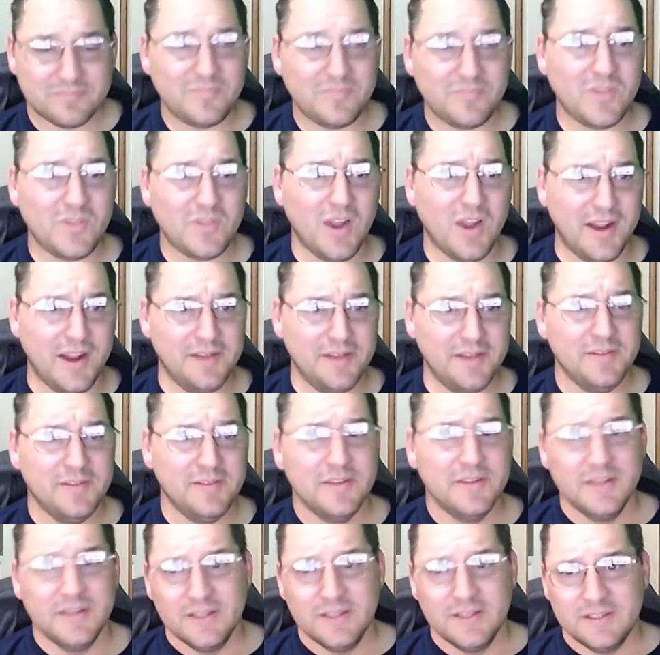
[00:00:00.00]
All right.
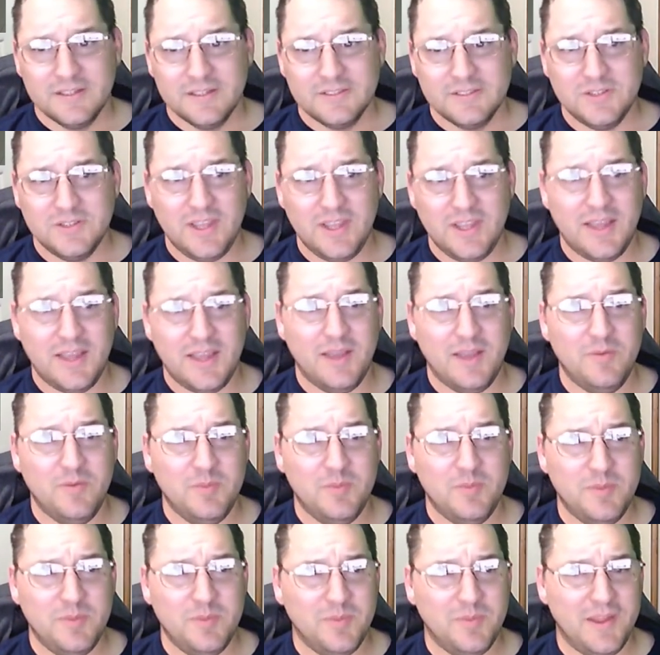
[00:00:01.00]
So yeah, I will be
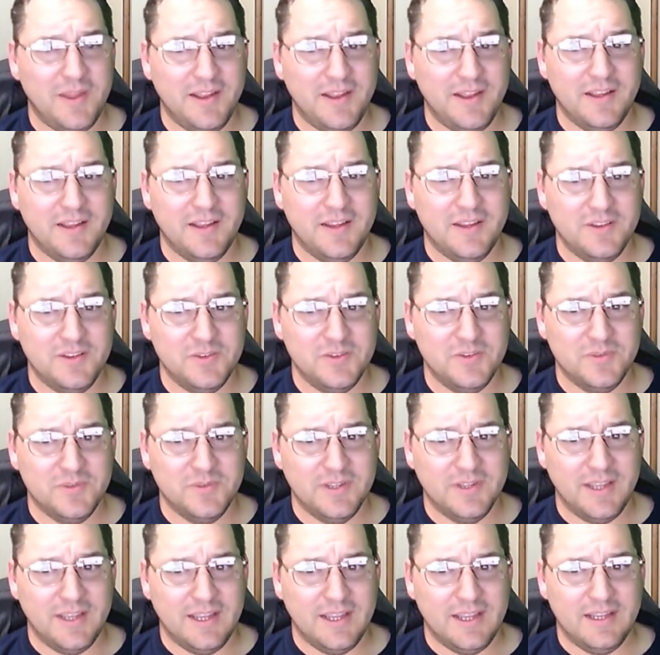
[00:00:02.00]
planning on doing
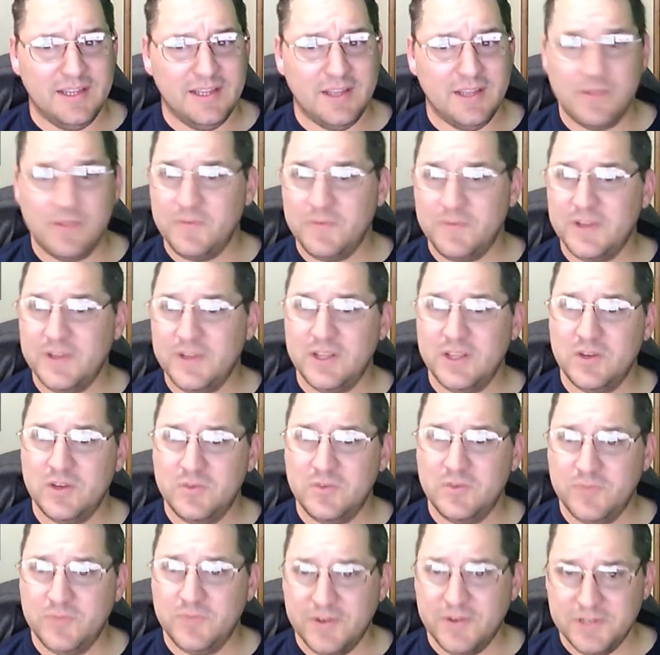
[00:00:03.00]
another video
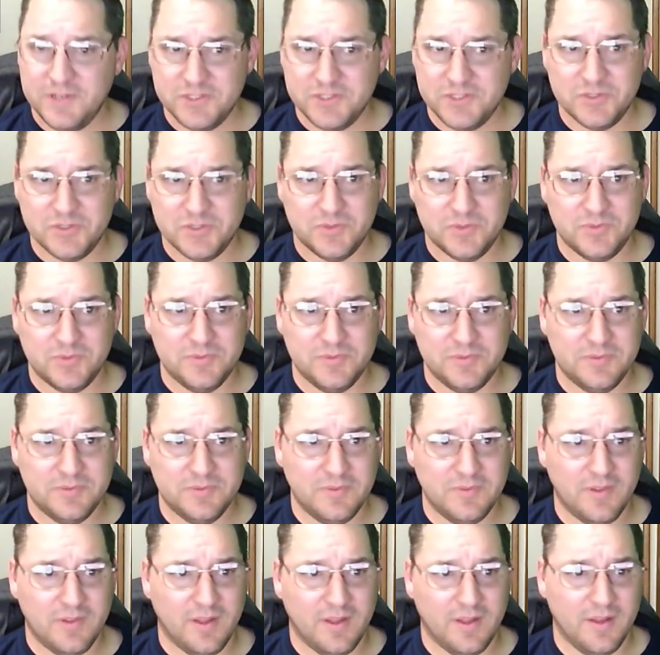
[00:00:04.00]
very soon.
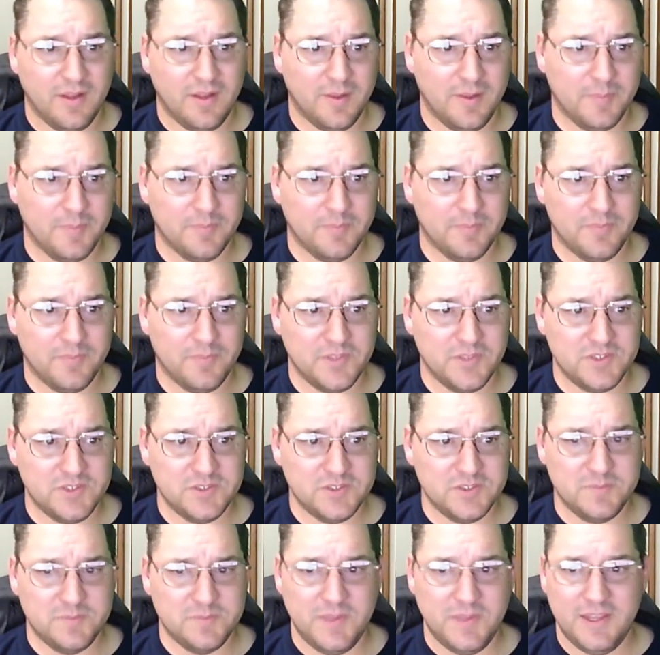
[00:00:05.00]
This is
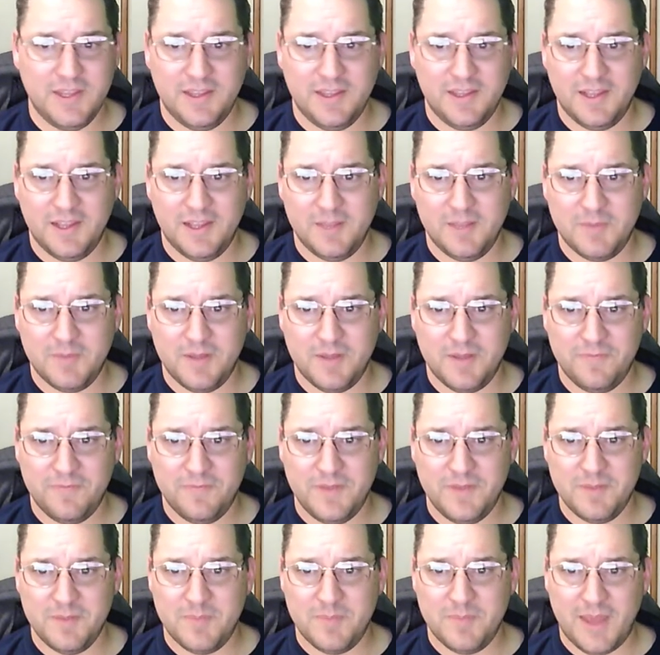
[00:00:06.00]
me getting my
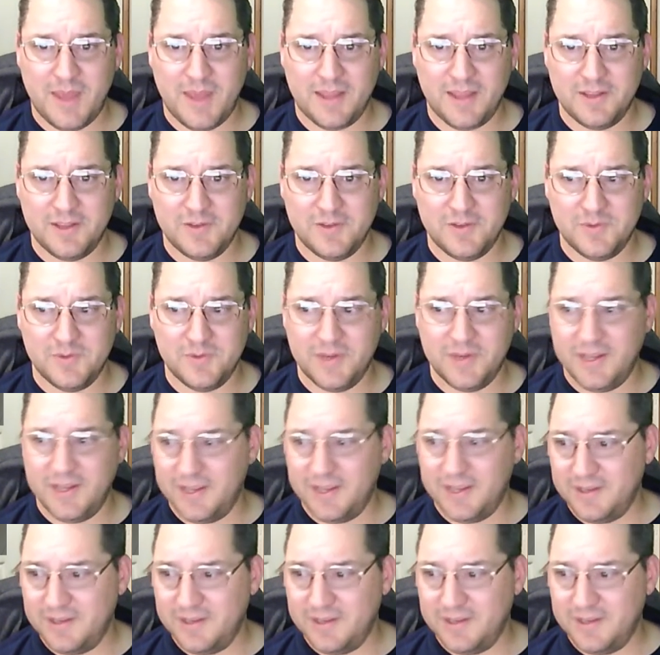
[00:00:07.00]
feet back into it again.